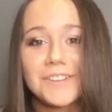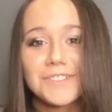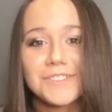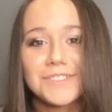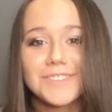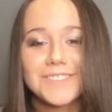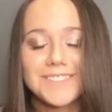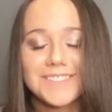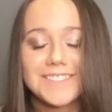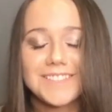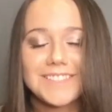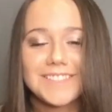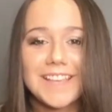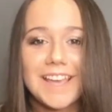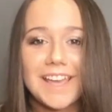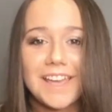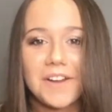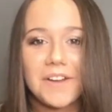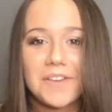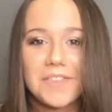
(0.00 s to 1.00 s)
just
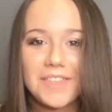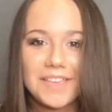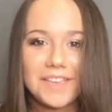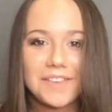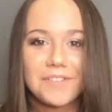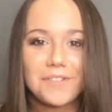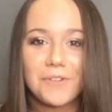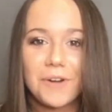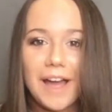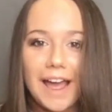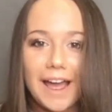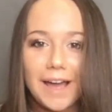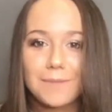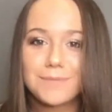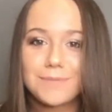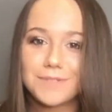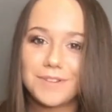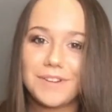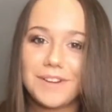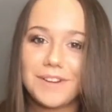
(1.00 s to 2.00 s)
say I think you're
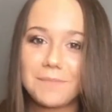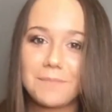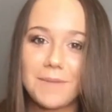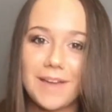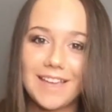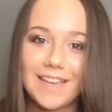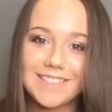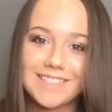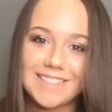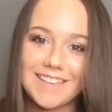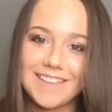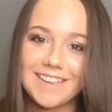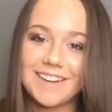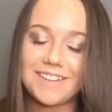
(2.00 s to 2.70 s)
absolutely amazing.